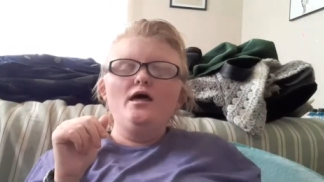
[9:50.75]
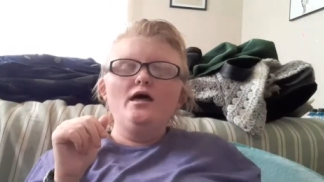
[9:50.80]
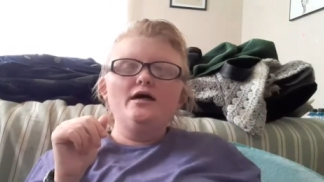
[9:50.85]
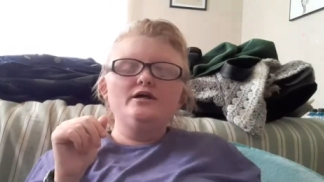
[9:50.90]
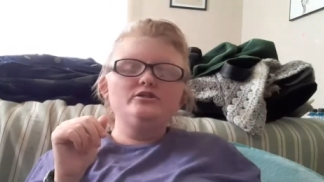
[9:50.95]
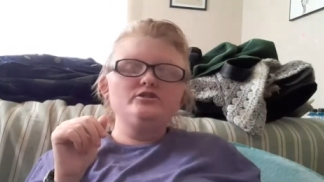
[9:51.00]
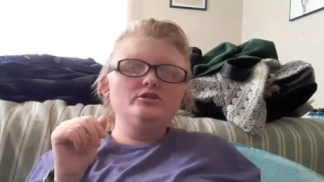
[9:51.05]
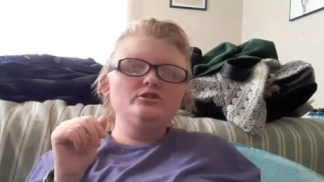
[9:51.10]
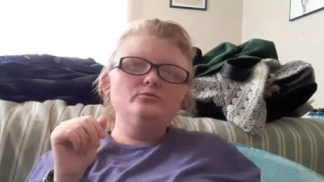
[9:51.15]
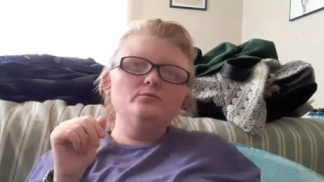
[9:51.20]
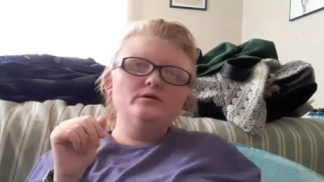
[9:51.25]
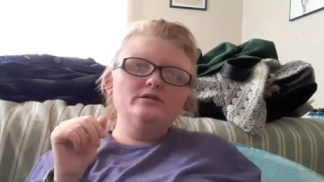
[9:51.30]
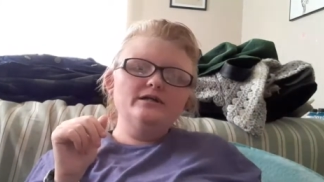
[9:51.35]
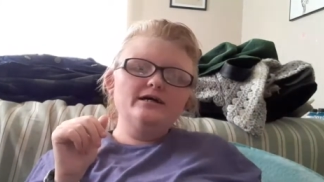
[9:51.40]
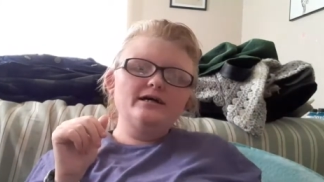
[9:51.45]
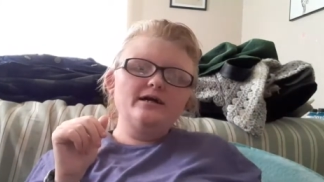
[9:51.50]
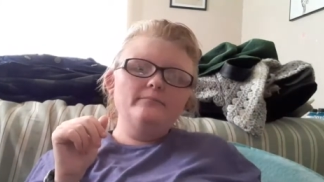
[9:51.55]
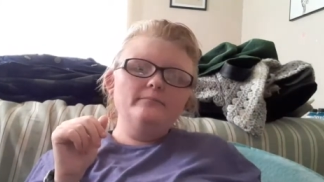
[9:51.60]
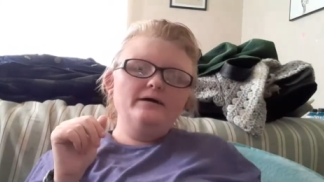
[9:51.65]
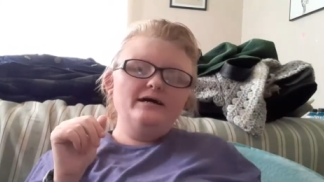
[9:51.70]
And she went
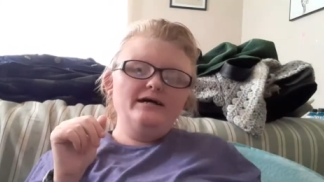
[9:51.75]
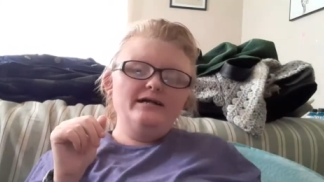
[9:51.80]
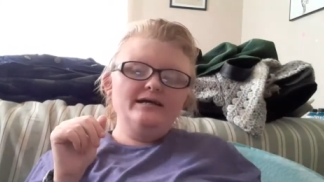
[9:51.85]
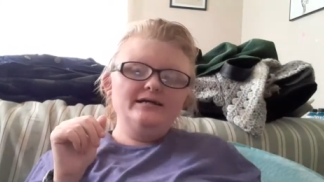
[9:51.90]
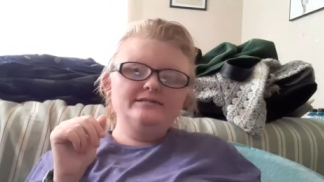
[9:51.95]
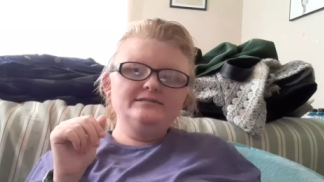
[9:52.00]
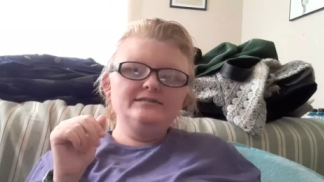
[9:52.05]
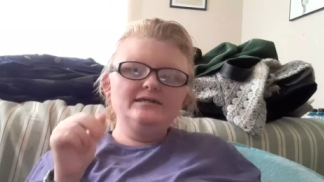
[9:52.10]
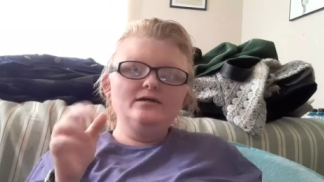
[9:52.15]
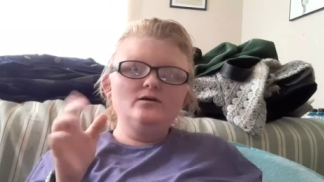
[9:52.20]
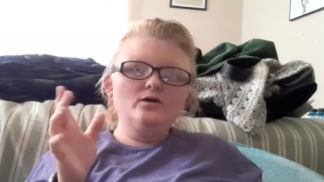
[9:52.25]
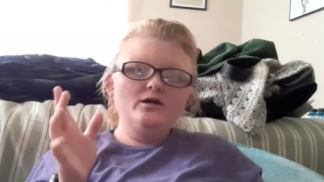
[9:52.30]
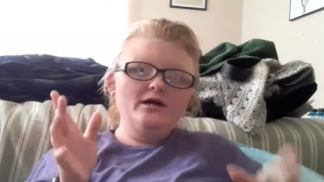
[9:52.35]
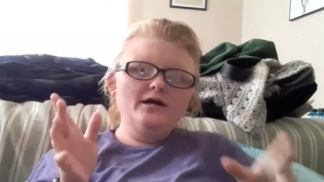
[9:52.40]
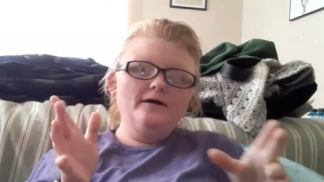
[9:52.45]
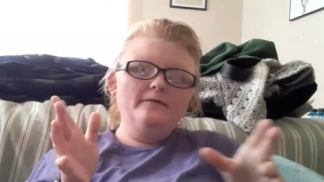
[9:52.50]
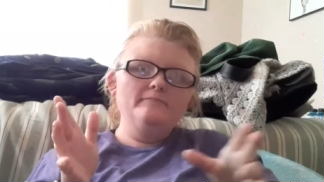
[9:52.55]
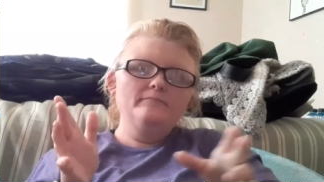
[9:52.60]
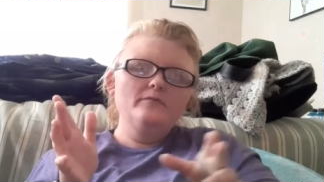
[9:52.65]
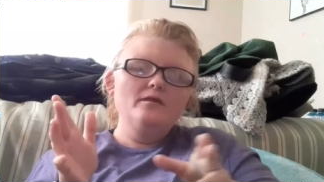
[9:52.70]
like a badass saying,
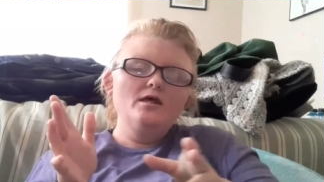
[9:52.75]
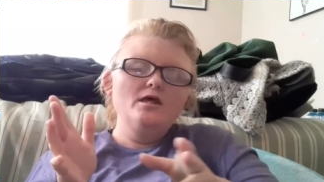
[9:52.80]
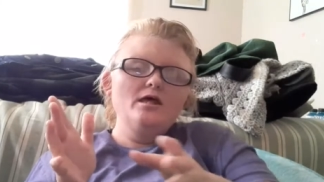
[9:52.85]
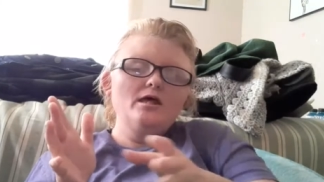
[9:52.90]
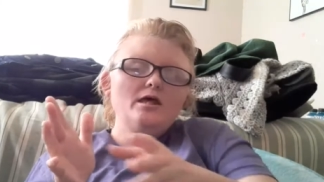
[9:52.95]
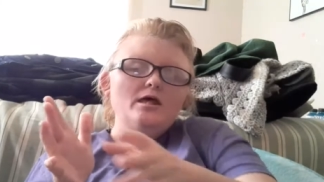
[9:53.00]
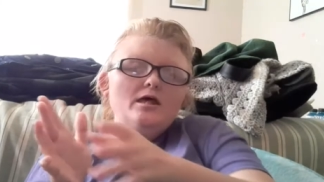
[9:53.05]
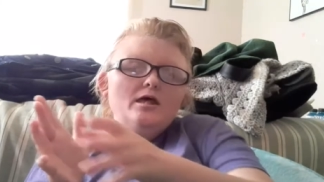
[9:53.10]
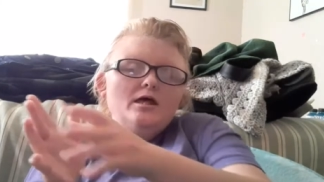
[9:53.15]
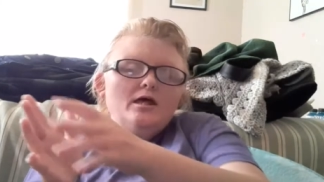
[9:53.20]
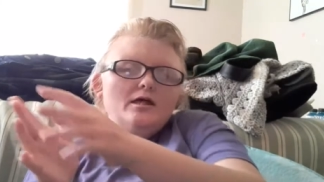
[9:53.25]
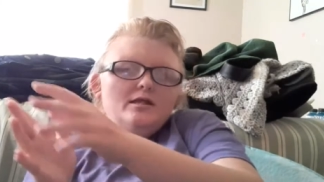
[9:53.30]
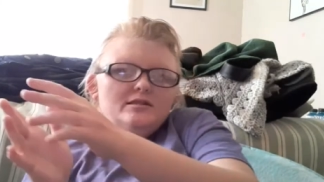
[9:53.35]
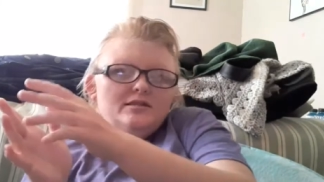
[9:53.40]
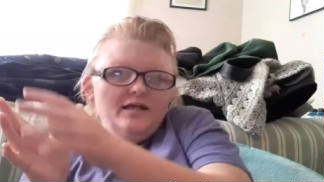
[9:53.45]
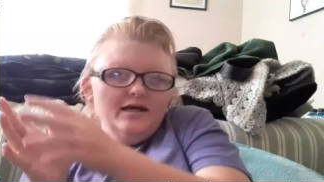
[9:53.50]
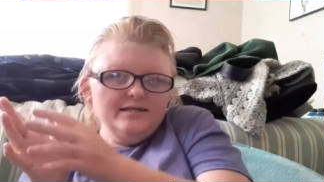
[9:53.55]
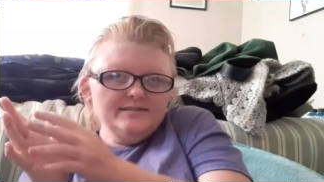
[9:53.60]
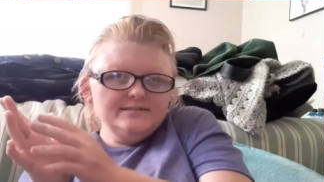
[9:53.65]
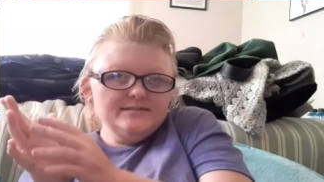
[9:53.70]
okay,
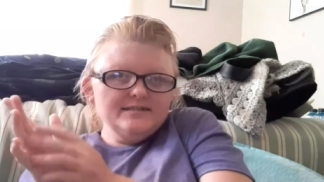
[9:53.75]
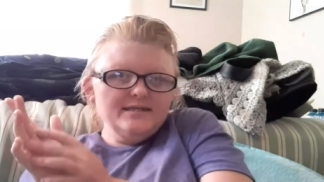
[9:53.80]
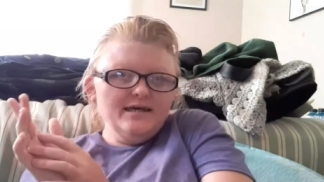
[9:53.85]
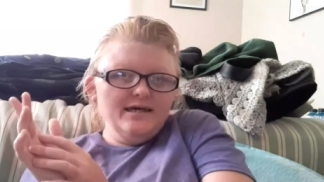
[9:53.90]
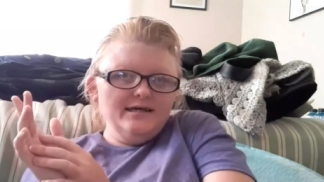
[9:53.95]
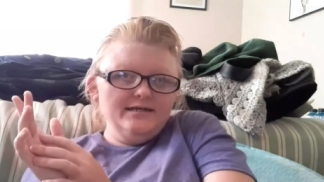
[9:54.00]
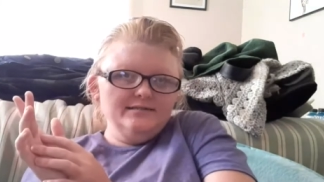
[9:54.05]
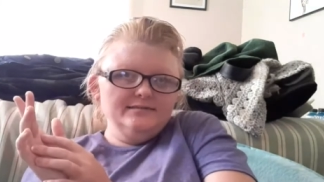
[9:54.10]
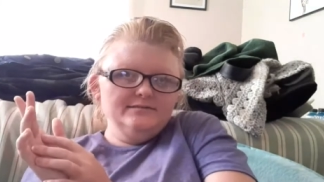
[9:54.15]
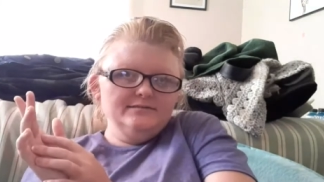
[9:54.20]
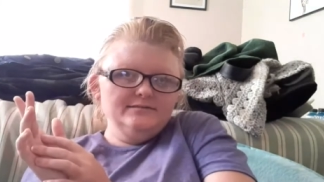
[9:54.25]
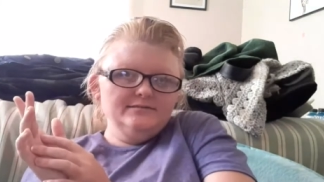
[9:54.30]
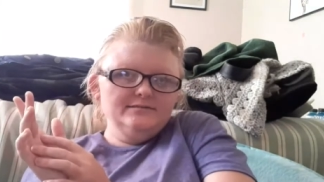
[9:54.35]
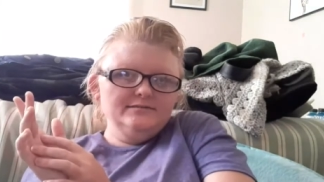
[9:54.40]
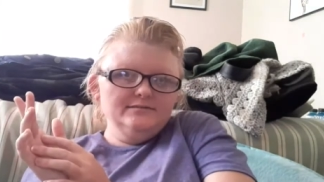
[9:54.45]
let's get